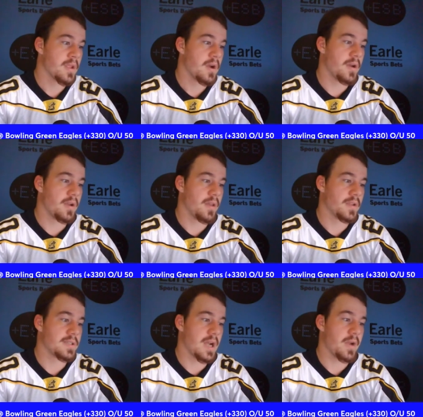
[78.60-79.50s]
On the
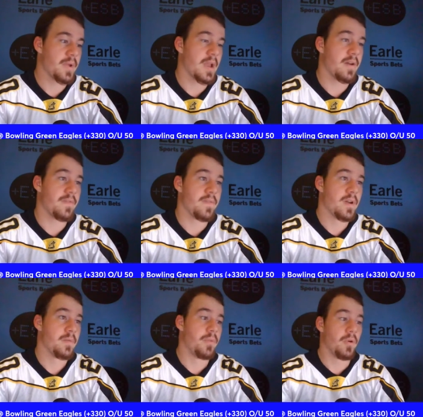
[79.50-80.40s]
other side, we have
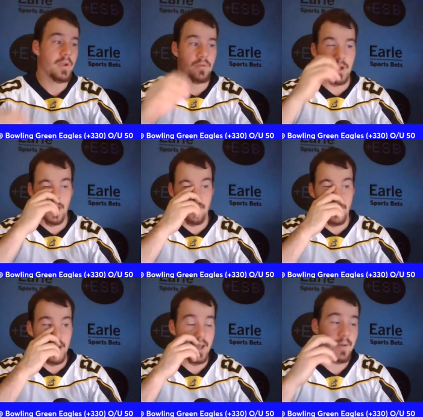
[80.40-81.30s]
Bowling Green
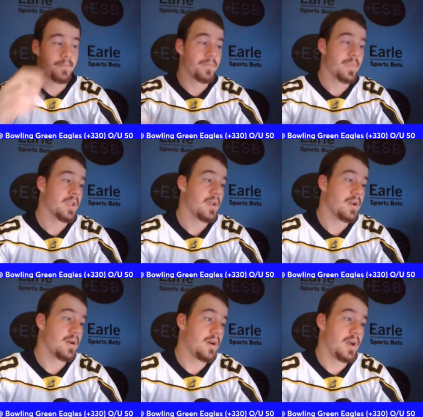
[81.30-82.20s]
coming in.
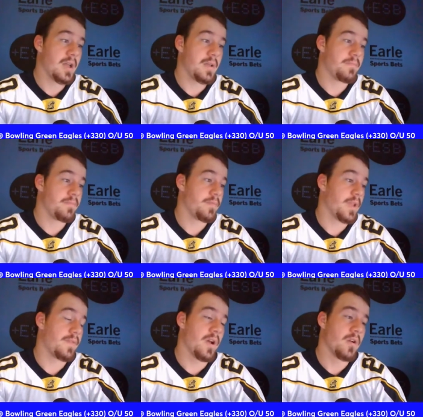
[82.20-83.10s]

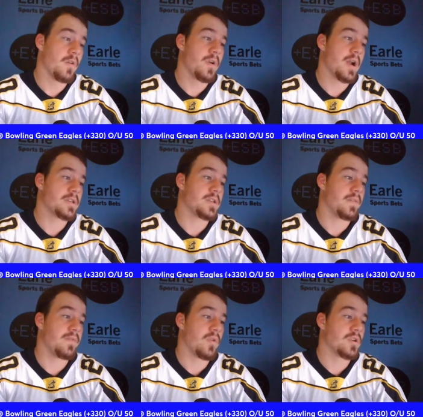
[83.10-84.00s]
They've gone over actually
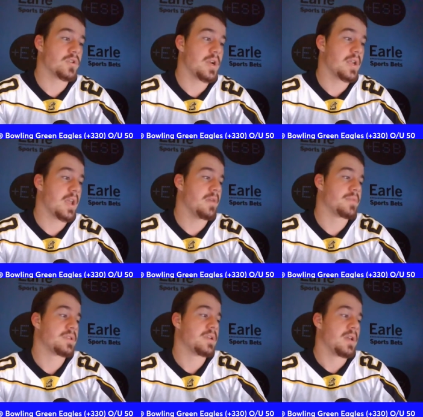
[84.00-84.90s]
four straight
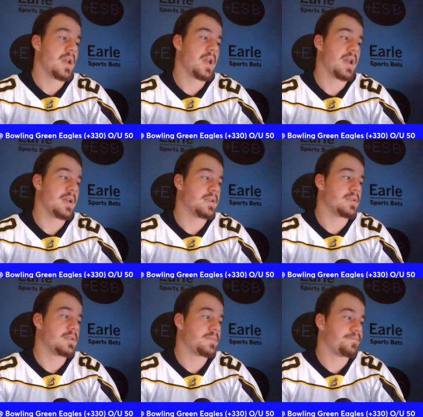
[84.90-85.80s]
games, and
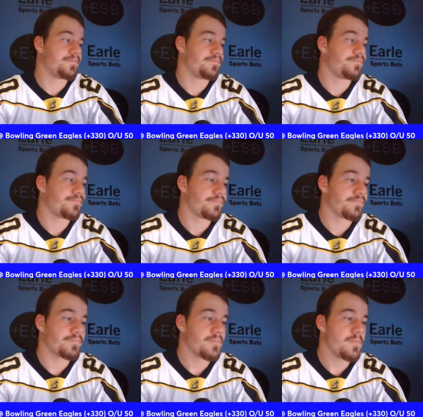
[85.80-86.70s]

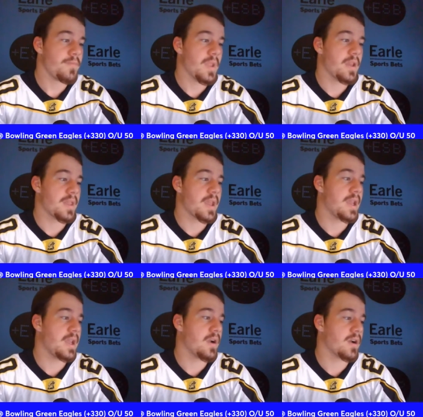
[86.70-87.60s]

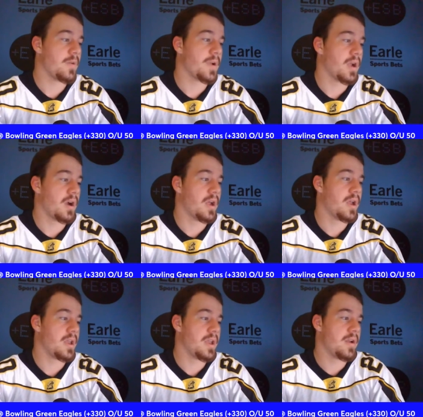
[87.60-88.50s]
they are coming
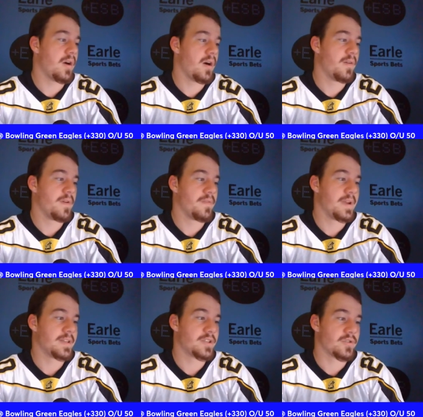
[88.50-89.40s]
in off of
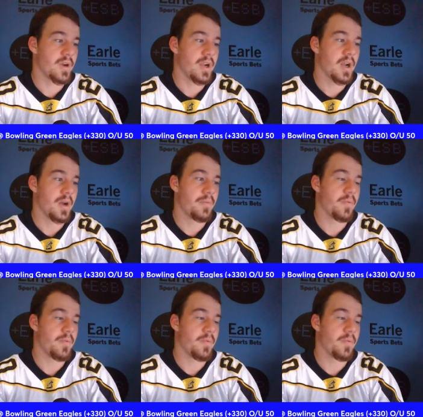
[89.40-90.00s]
a straight up